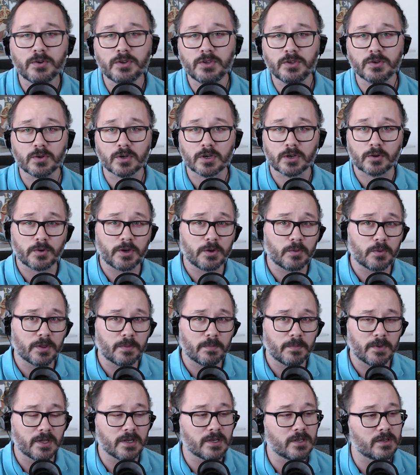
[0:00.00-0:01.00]
Do you agree
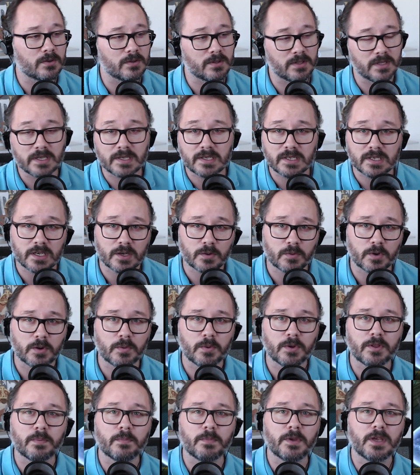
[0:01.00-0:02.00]
with me? Do you disagree
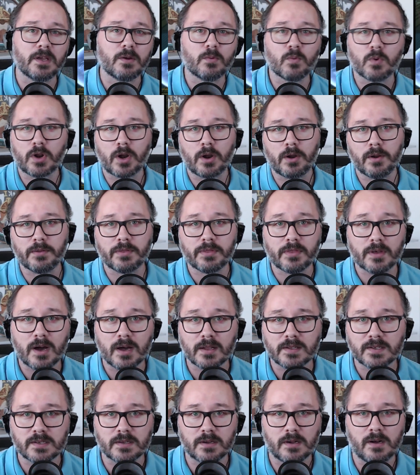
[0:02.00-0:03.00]
with me? What are your
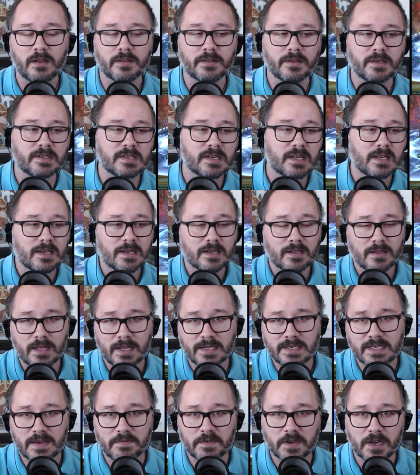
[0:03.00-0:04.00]
thoughts on all this?
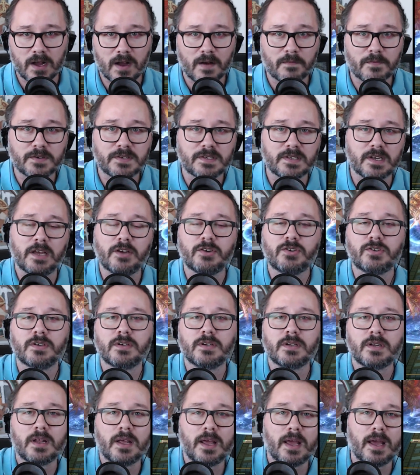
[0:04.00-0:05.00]
Let's have a
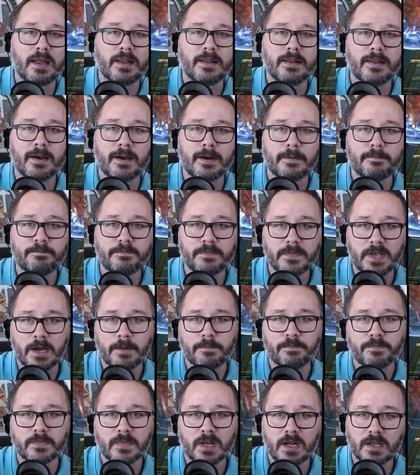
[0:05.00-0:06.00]
conversation. And
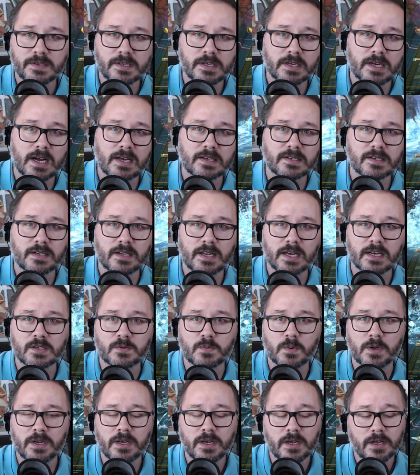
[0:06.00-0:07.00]
yeah, I'll see you guys on the
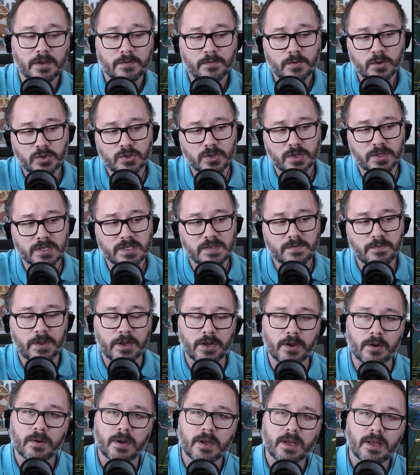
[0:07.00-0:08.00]
next one. If you enjoyed this
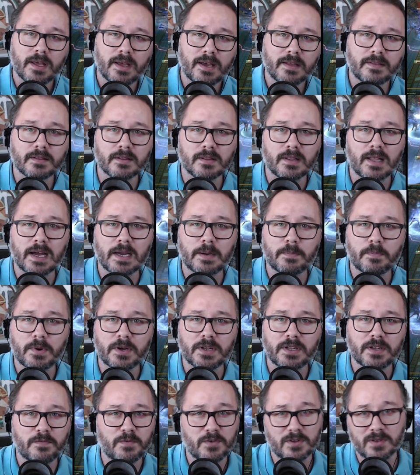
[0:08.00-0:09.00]
video, hit the like
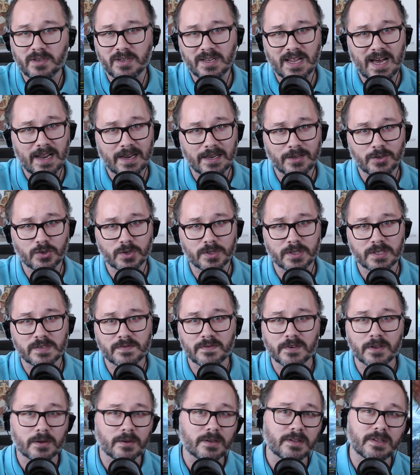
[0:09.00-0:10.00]
button. If you did not enjoy this
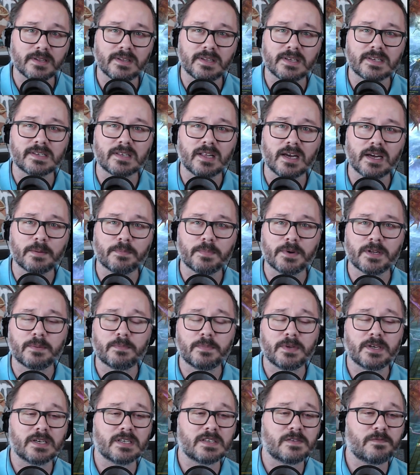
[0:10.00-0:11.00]
video, hit the dislike button,
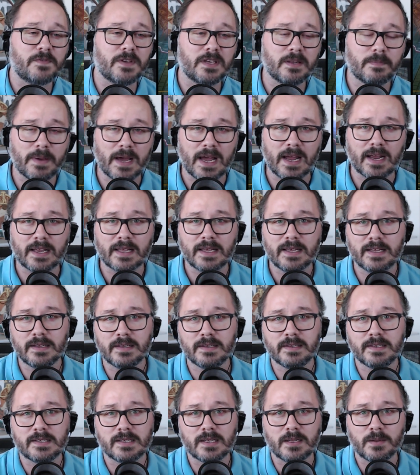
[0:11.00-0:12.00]
because feedback
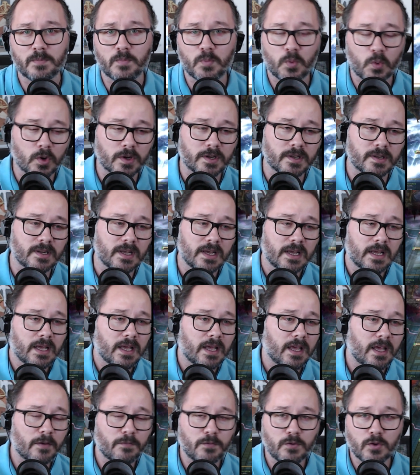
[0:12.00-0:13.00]
is important.
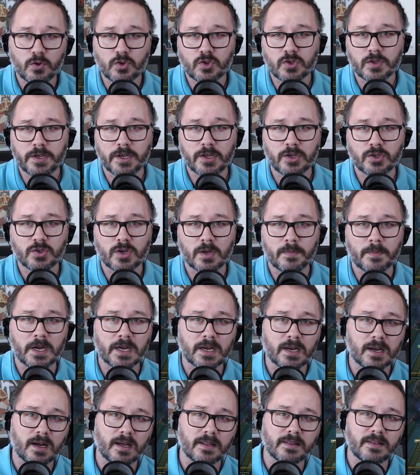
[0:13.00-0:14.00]
If you usually enjoy my
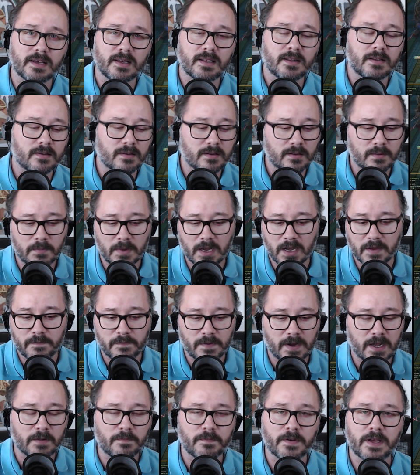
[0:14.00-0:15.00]
content, my
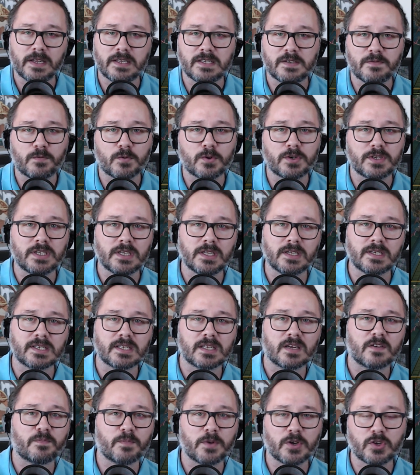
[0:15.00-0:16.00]
Final Fantasy XIV
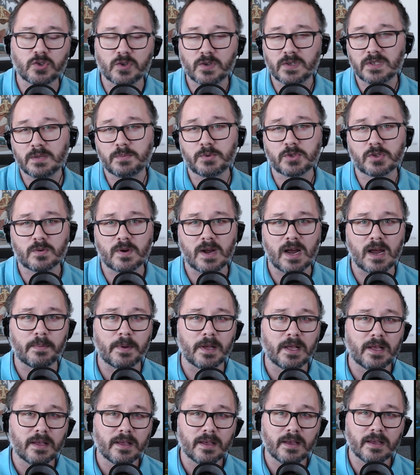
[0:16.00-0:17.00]
stuff, make sure to
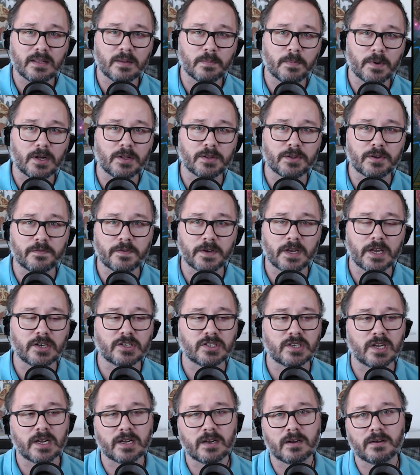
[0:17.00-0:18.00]
subscribe, hit the bell
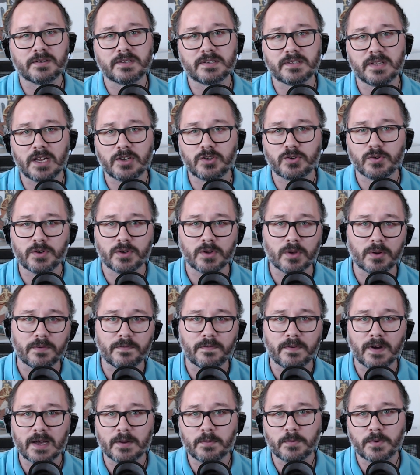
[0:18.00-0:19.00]
notification icon so that you're
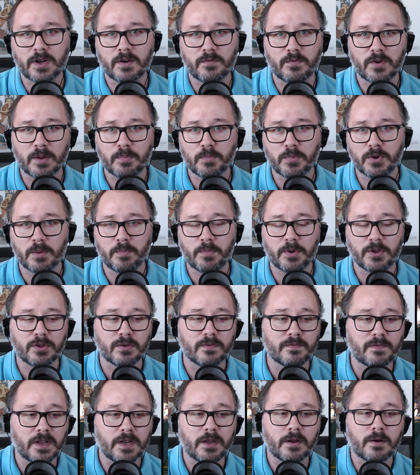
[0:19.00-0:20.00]
notified whenever I put up a
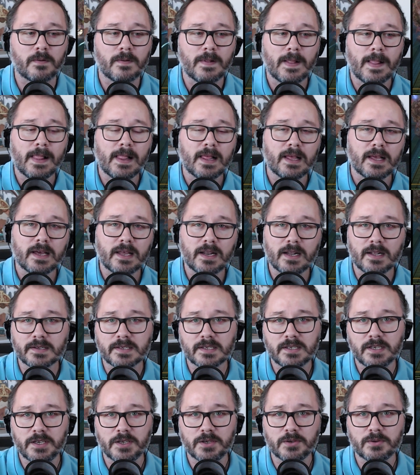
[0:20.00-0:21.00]
new video. And I'll
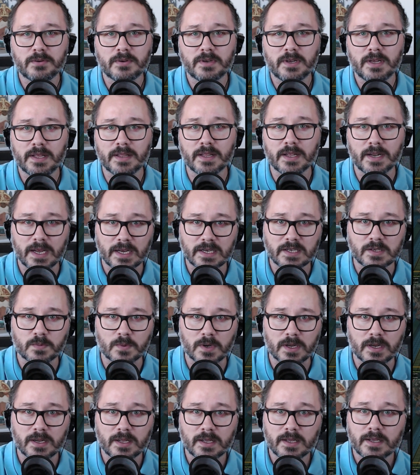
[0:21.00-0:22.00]
see you in the next
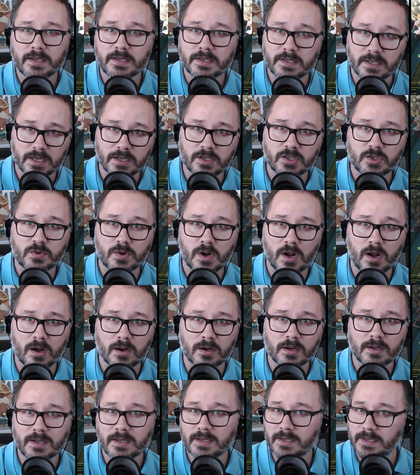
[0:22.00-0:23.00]
one. Stay
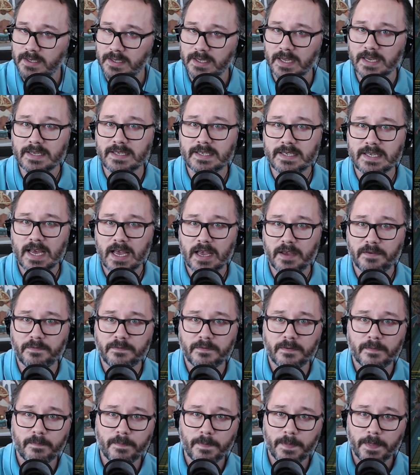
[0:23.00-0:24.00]
strong, stay
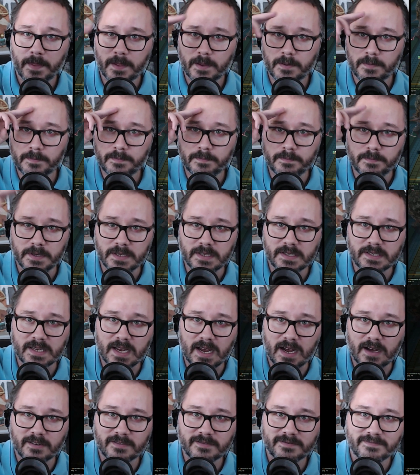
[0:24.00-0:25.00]
safe. Peace
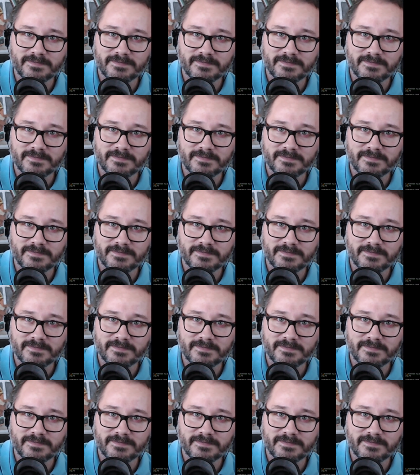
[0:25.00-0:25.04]
out.